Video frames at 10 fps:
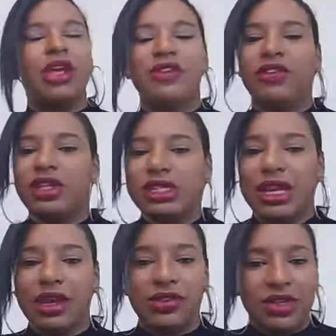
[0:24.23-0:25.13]
They feel there's a
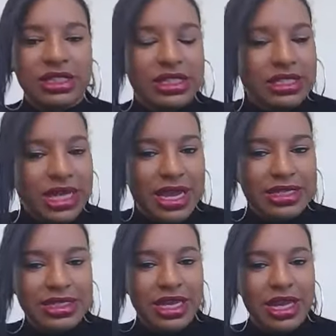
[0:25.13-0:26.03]
lack of
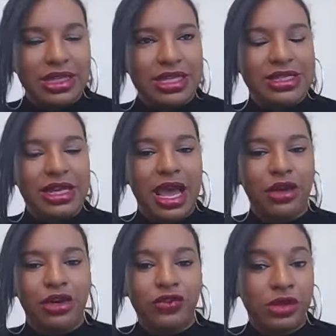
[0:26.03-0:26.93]
understanding, there's a
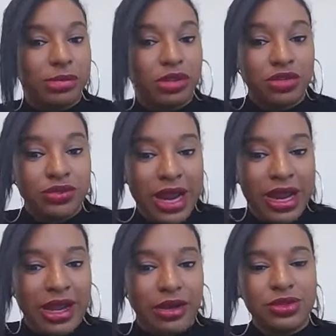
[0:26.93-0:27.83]
lack of common
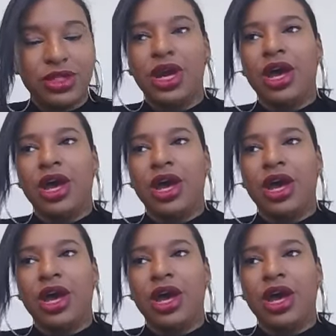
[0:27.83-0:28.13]
ground,